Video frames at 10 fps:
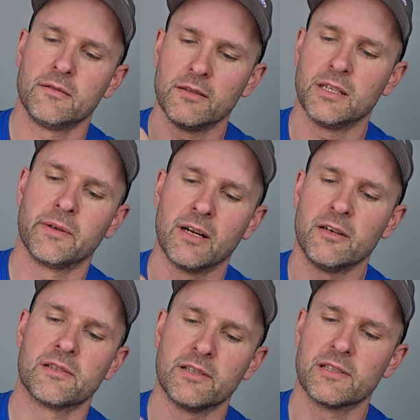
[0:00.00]
There we go,
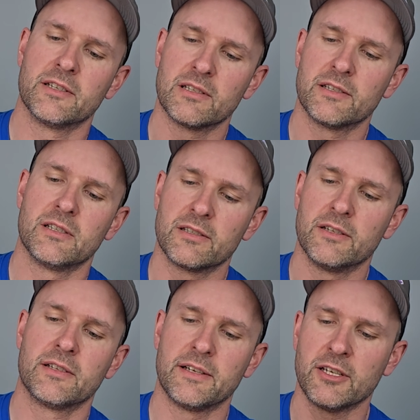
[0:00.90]
loads.
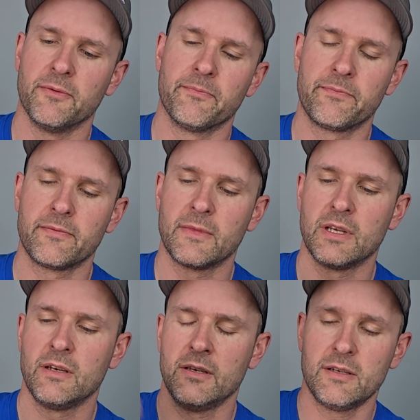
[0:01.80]
So,
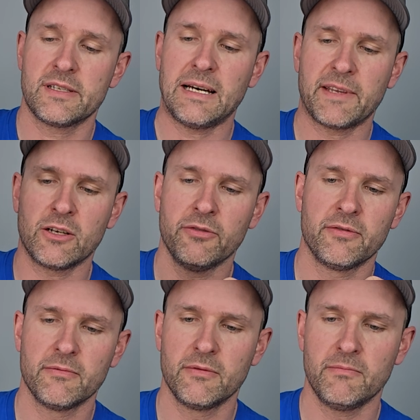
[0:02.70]
snap that
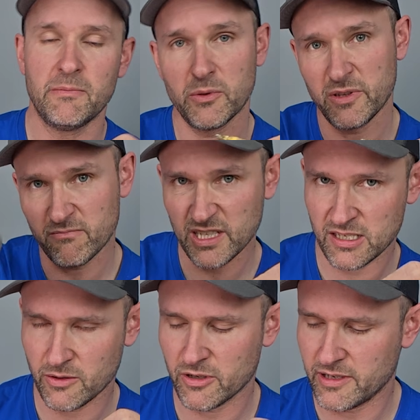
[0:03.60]
off. Remember, with
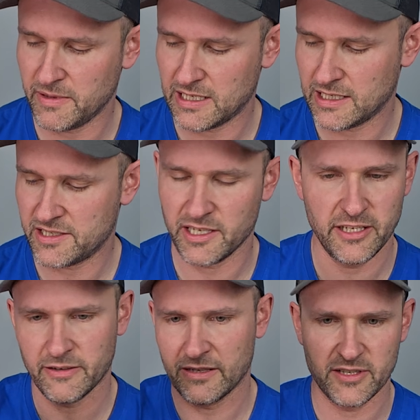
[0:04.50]
decent quality bait elastic,
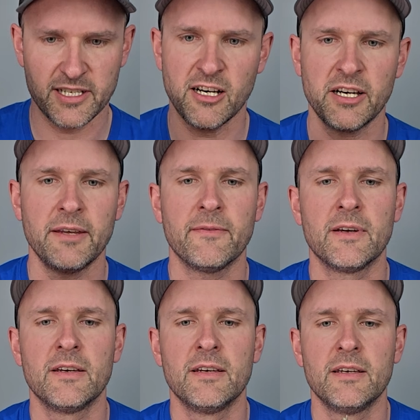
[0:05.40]
you don't have to tie.
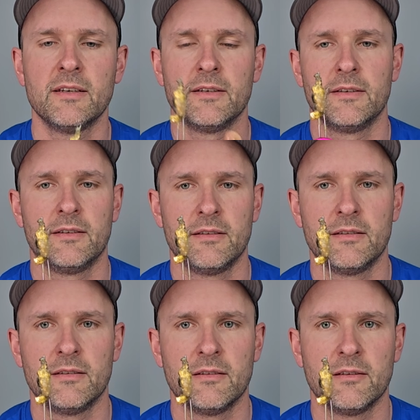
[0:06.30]

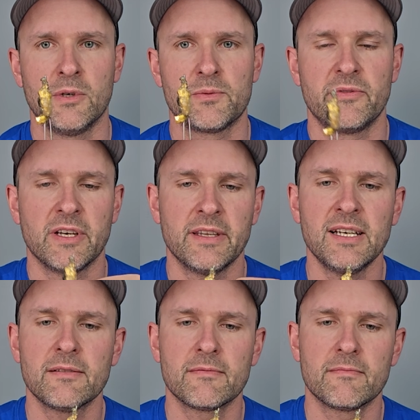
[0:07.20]
Once we've done
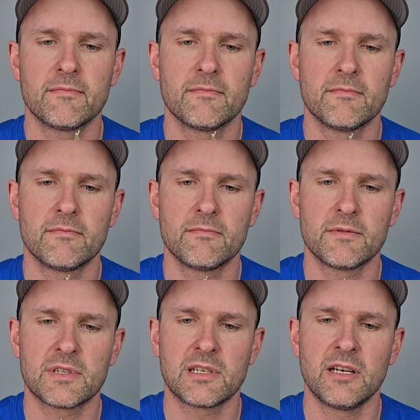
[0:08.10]
that,
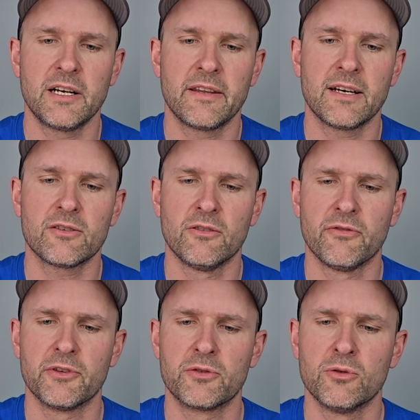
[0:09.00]
slide that
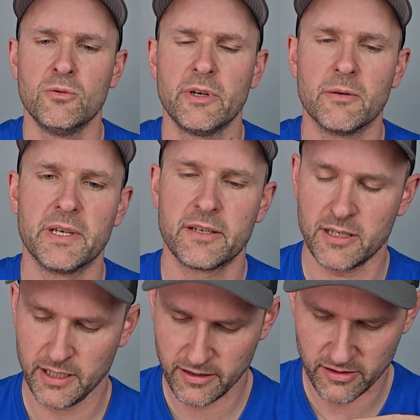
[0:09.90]
off the tool. It'll be
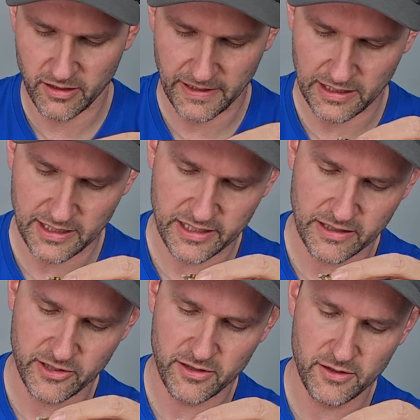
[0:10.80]
tight because of the amount of
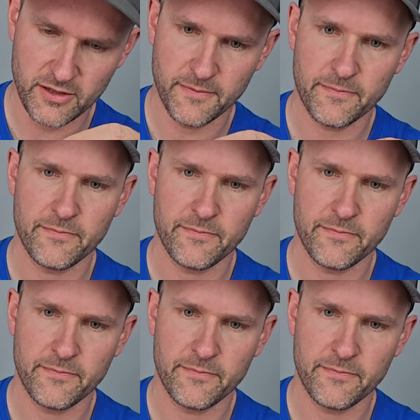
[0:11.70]
elastic I've just used.